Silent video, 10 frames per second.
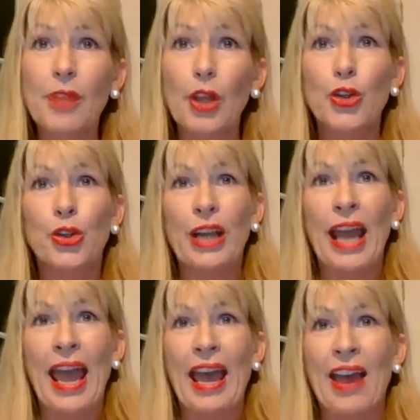you can
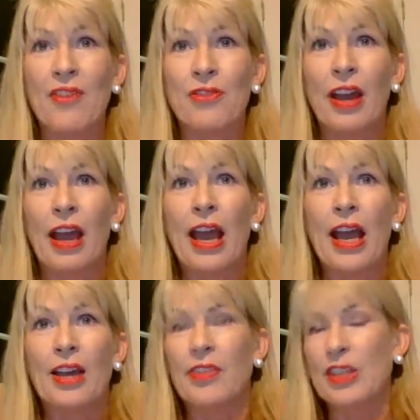have,
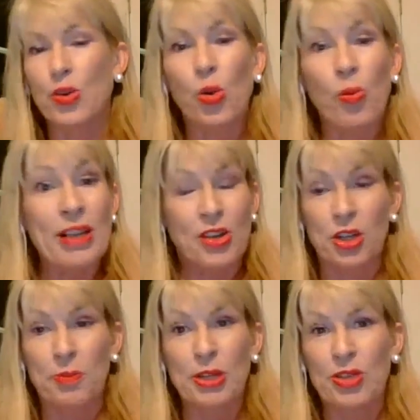there's always going
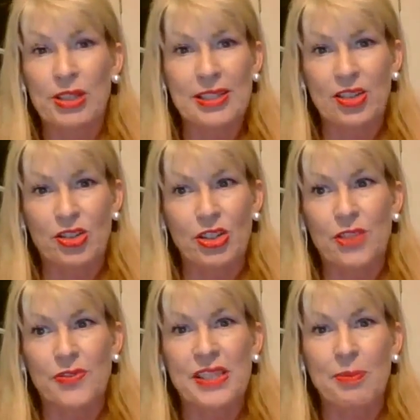to be transitions
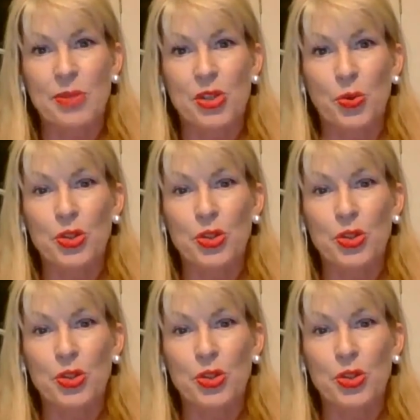of some sort.